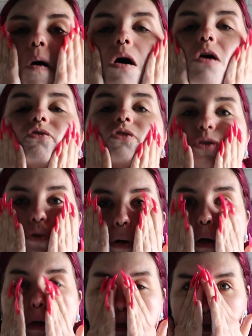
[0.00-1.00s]
Oh, it feels
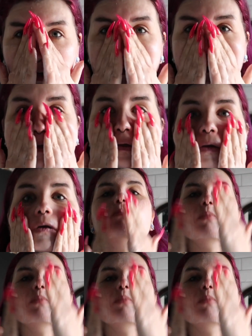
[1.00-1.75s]
quite nice going on.